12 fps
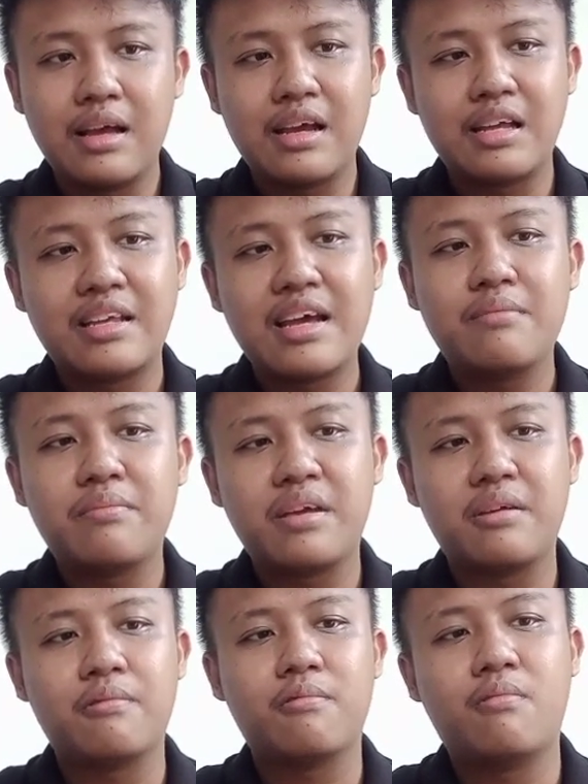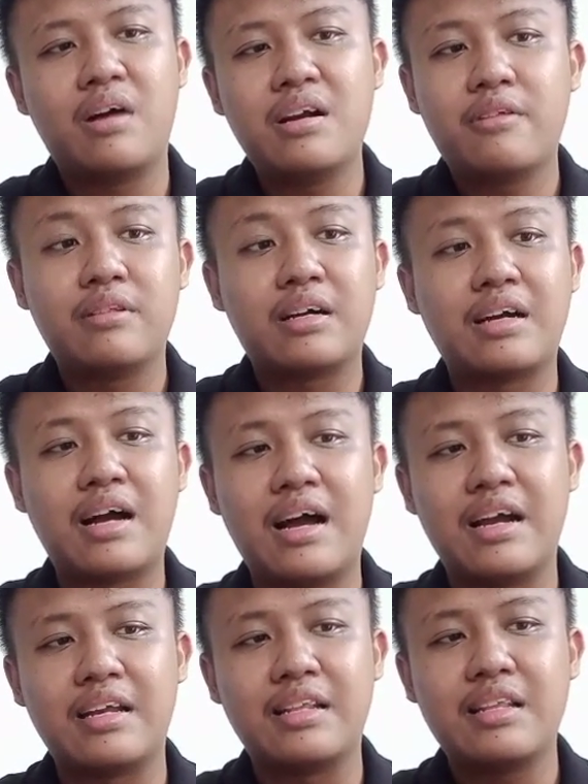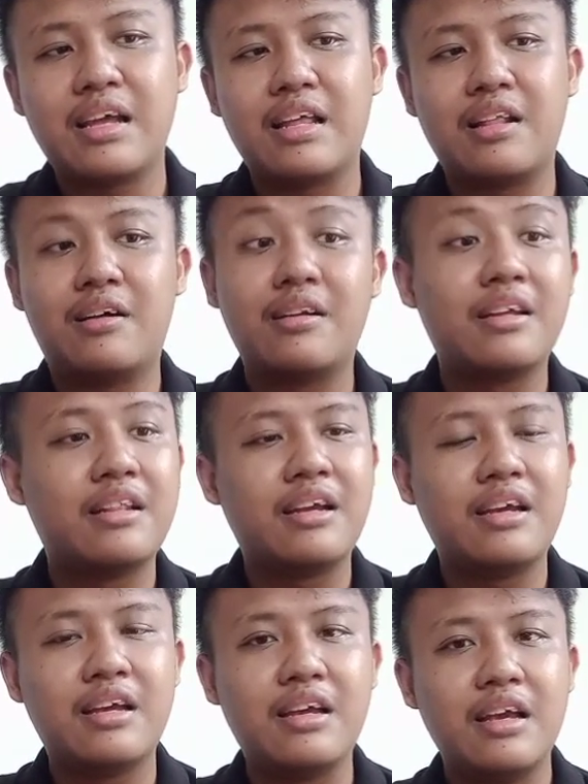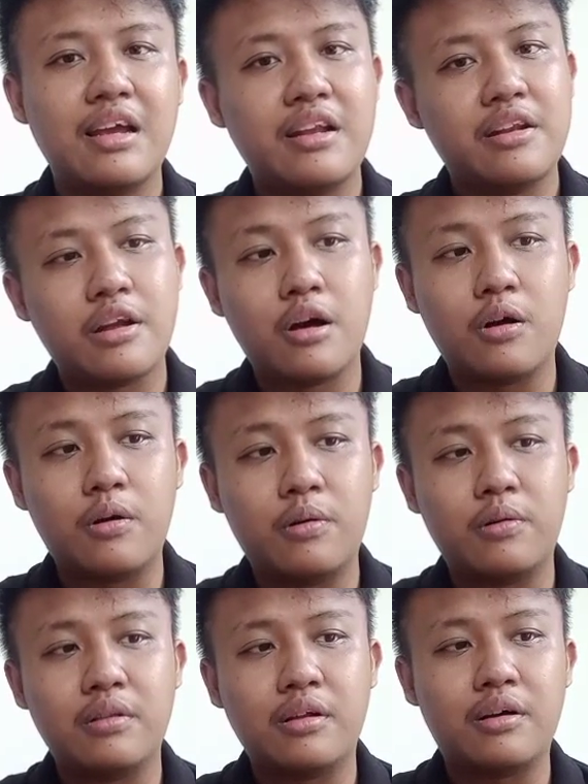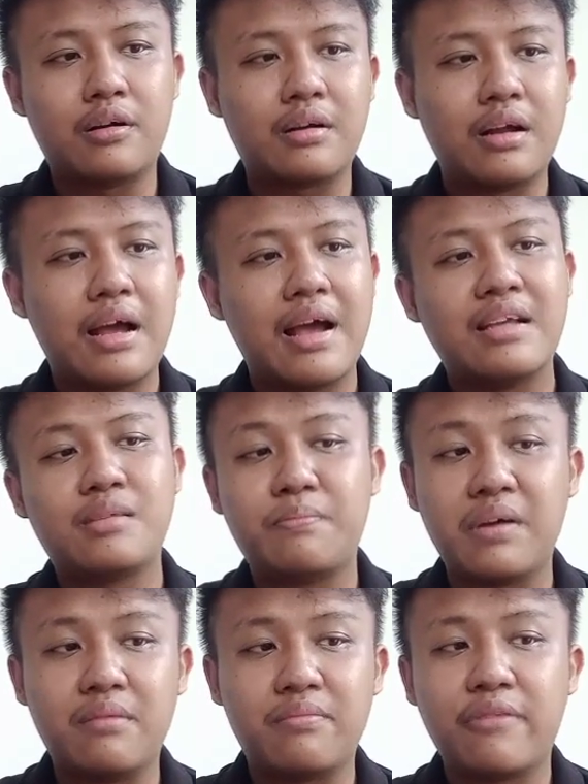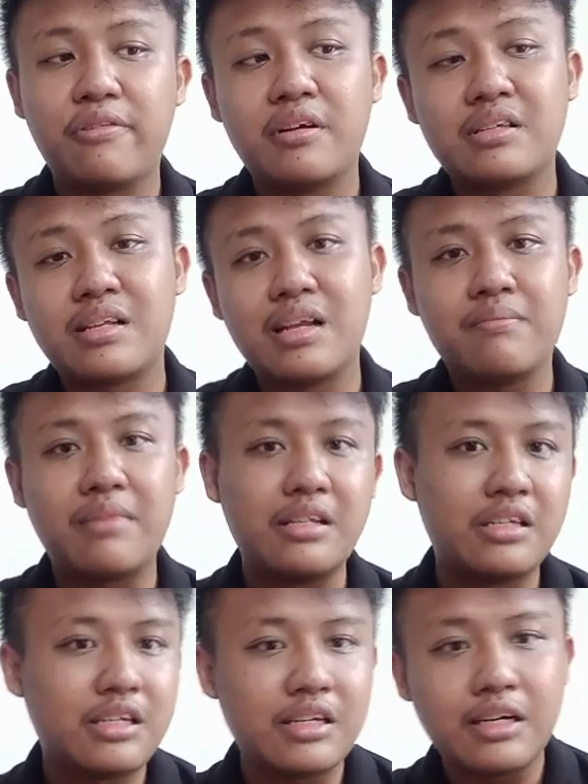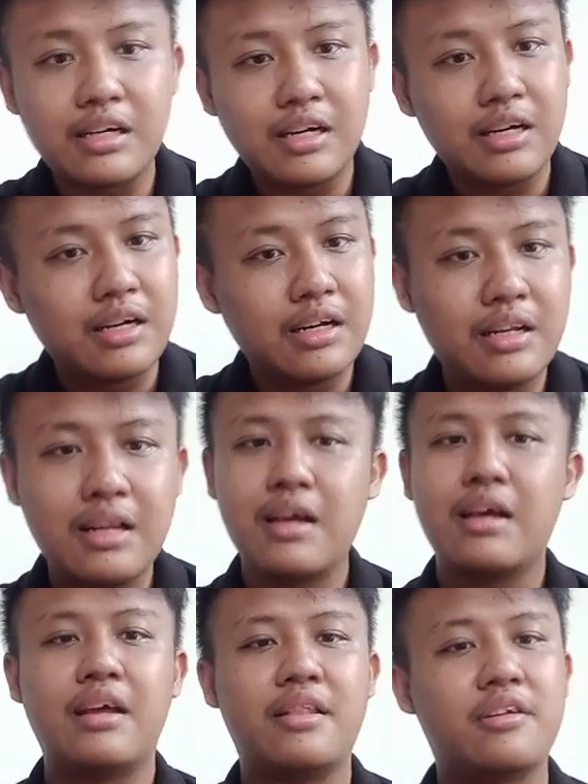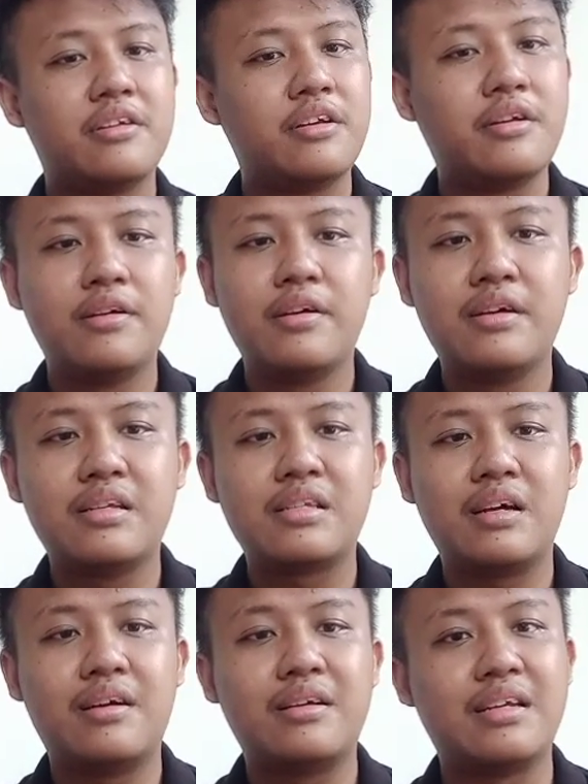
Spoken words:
It can be one of the kind and already known or has been previously mentioned, introduced, or